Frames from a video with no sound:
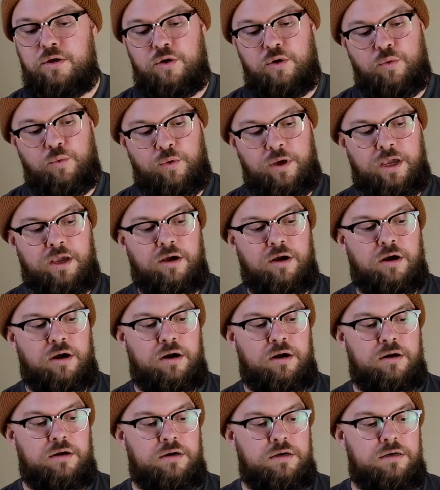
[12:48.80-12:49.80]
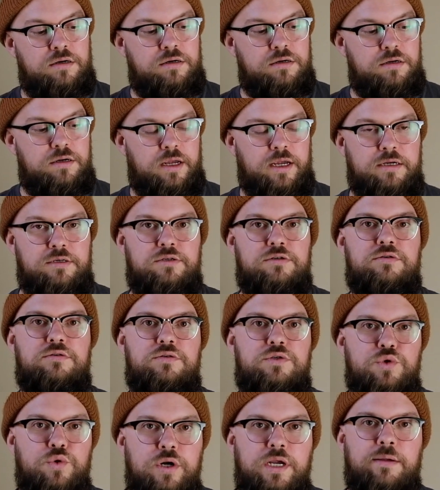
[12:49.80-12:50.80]
We are
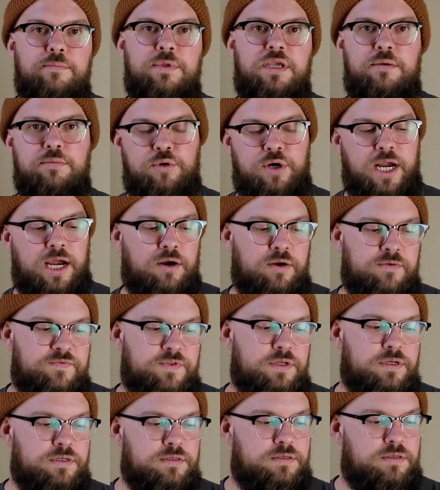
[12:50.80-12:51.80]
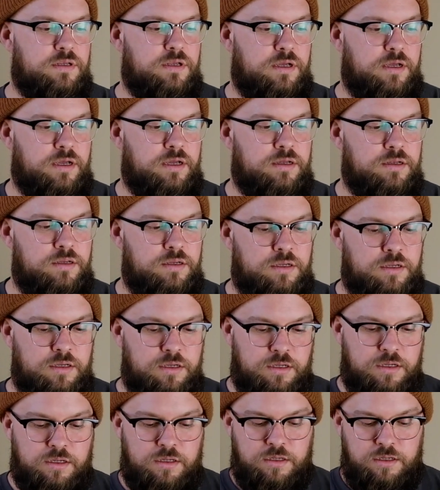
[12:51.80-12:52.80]
extremely proud of this.
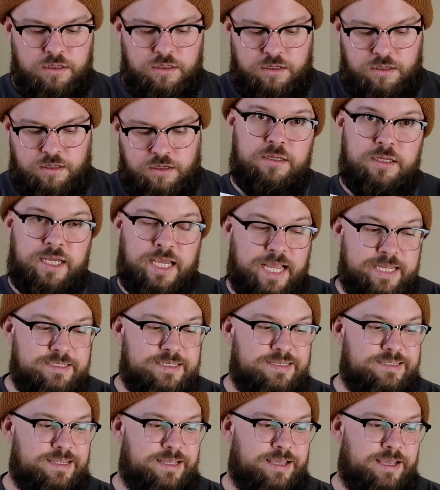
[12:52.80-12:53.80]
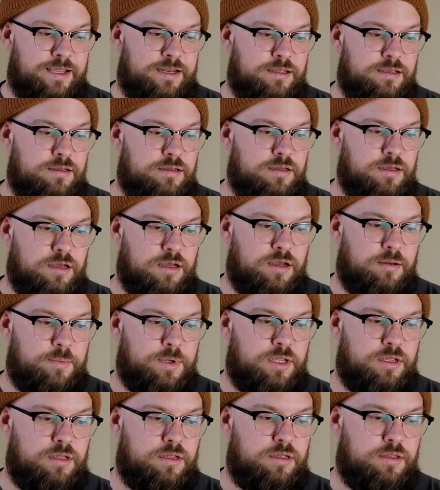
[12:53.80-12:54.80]
As I said,
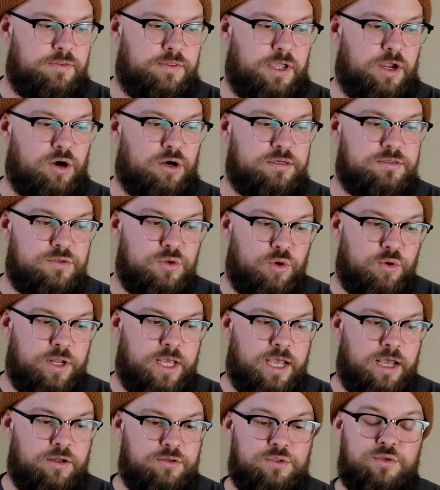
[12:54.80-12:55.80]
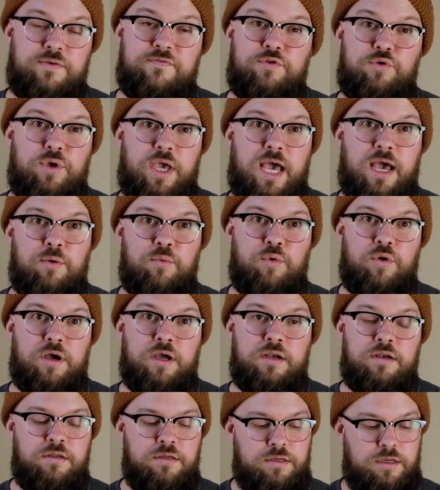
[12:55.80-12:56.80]
they are sold out, so if you got
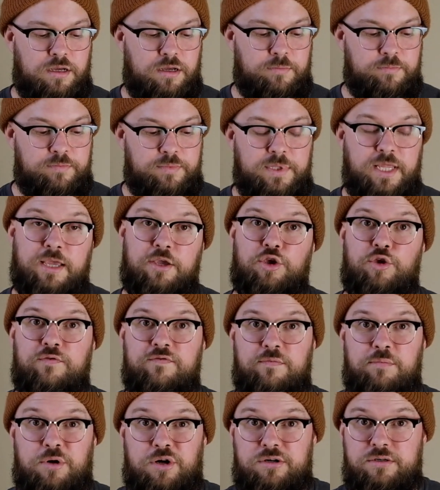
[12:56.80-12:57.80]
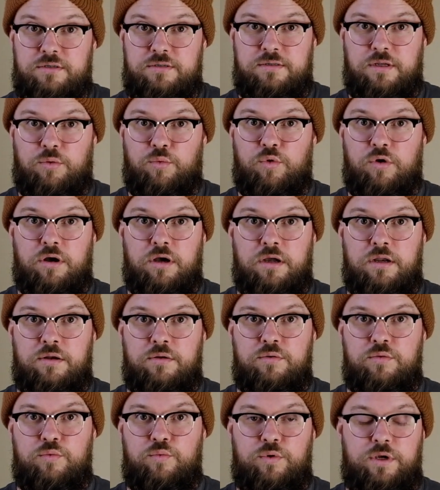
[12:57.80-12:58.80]
one, thank you for purchasing one.
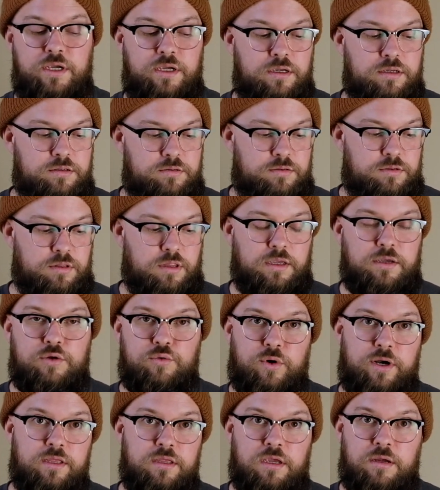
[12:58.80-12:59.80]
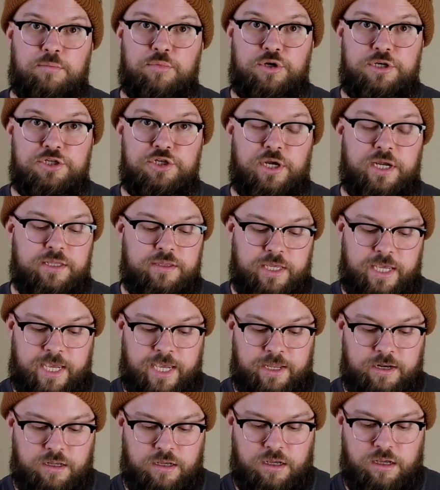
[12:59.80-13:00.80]
We like greatly appreciate
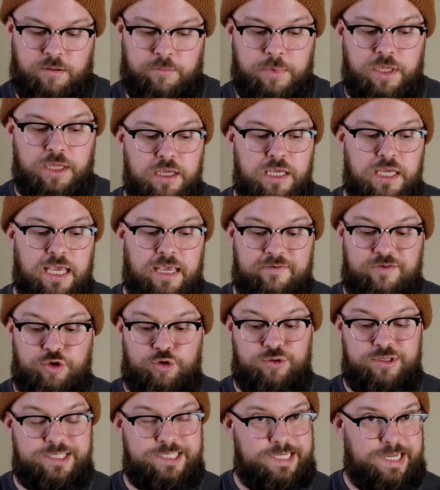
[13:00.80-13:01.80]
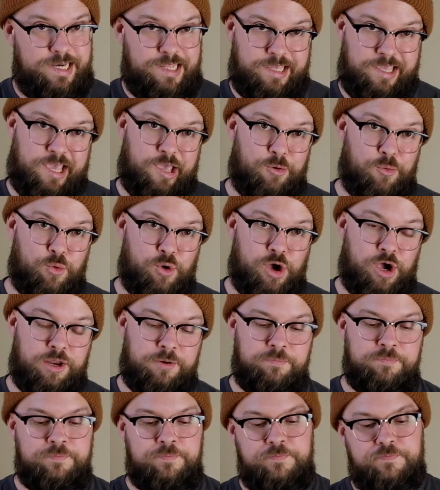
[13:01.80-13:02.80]
that. If you didn't get
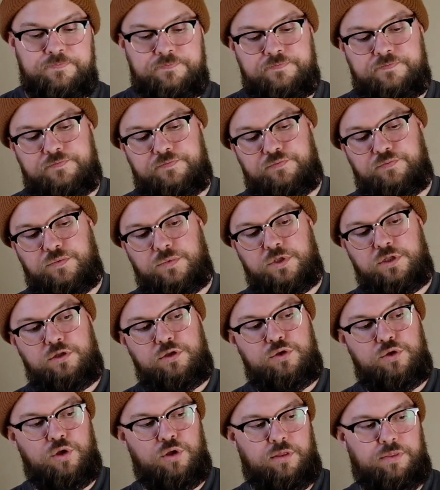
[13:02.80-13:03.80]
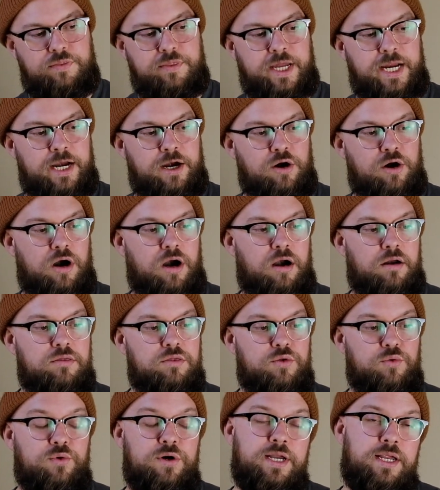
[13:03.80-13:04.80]
one, there are
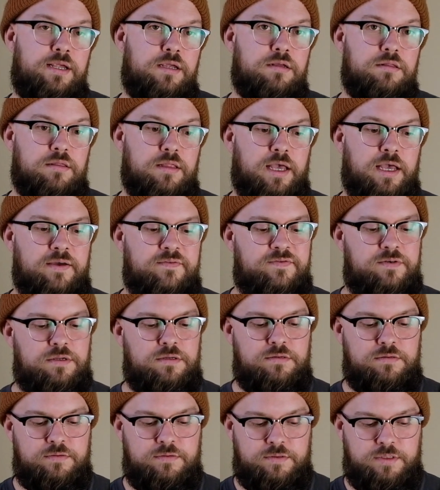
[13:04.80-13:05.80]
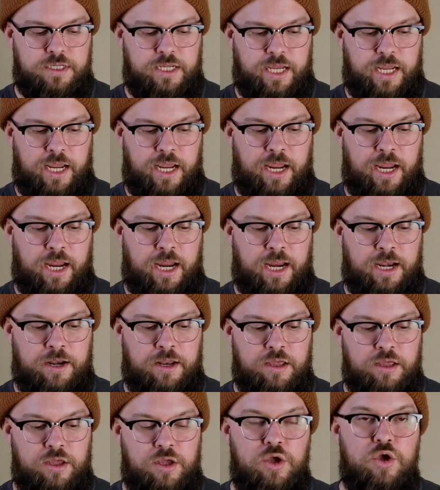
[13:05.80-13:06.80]
3 left, and
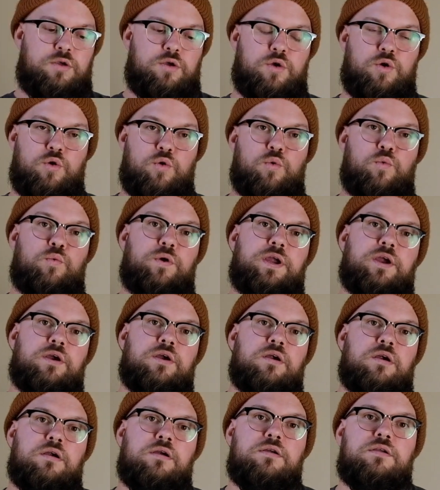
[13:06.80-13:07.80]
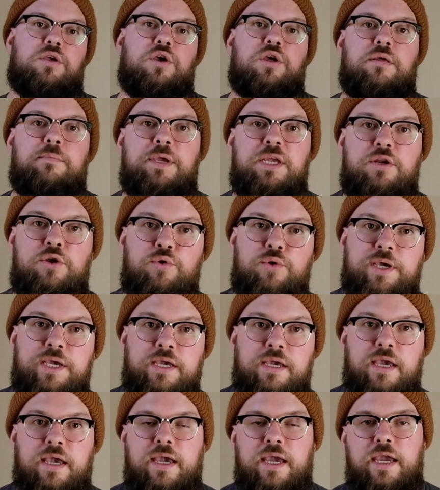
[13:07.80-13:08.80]
we're gonna be
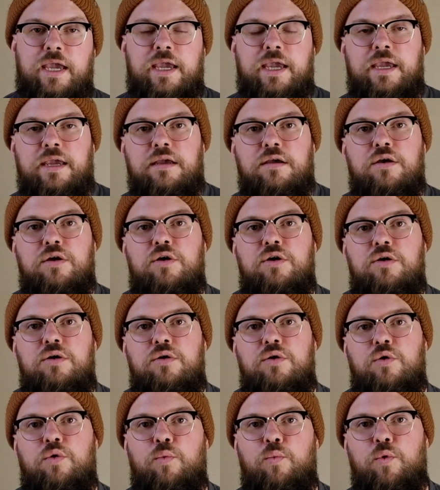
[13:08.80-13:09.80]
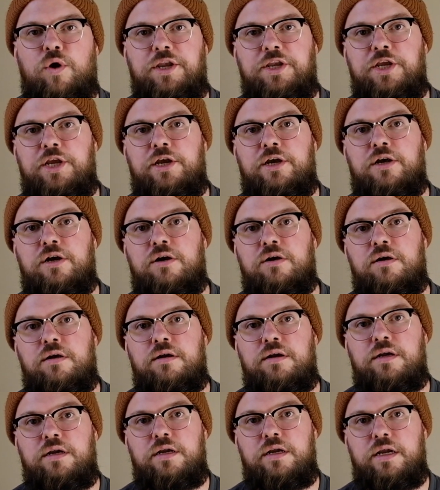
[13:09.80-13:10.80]
doing a 1-year
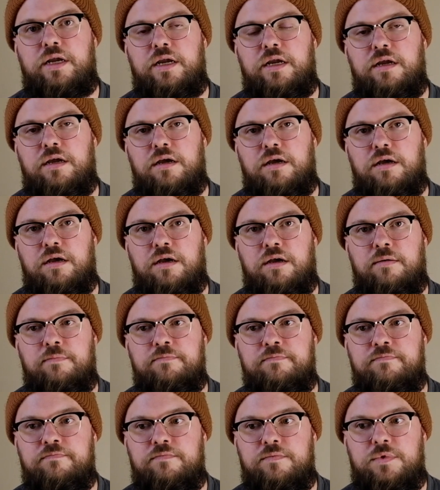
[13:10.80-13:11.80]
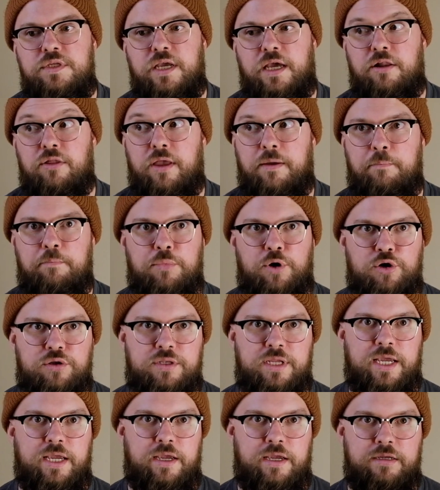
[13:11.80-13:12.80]
kind of like
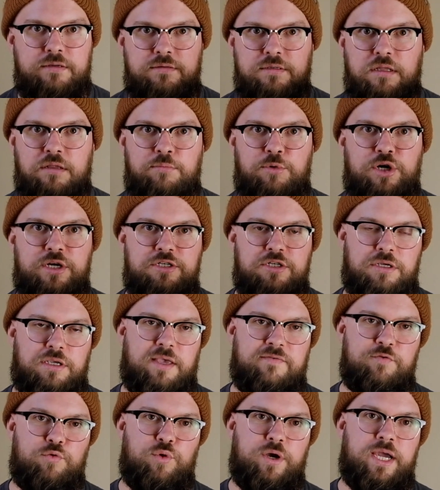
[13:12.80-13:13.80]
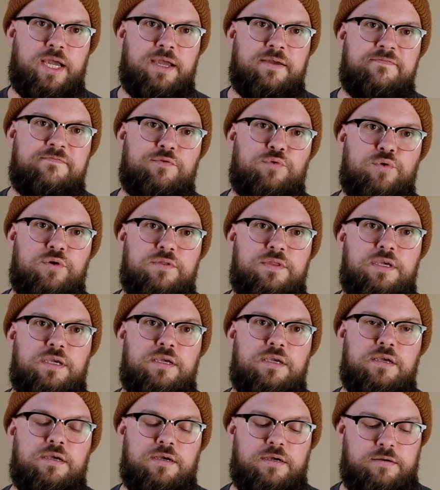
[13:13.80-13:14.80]
birthday celebration giveaway for
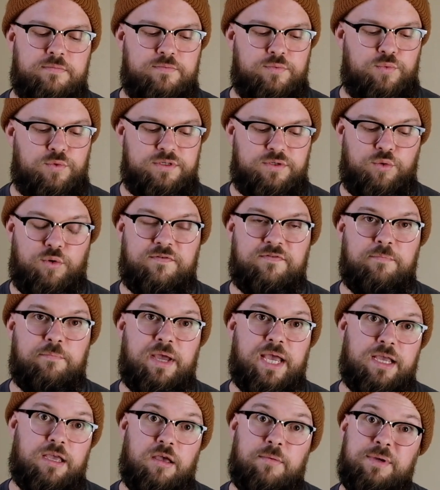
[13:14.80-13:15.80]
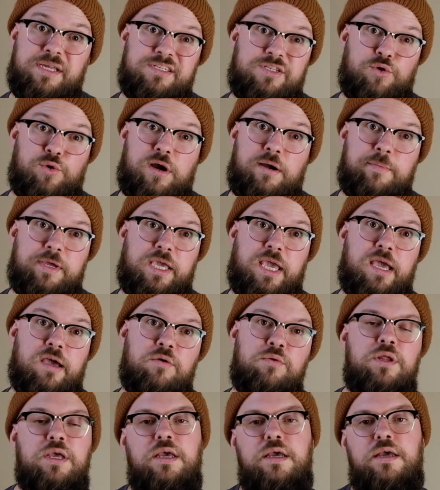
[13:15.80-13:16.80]
the Restore from Backup Instagram account.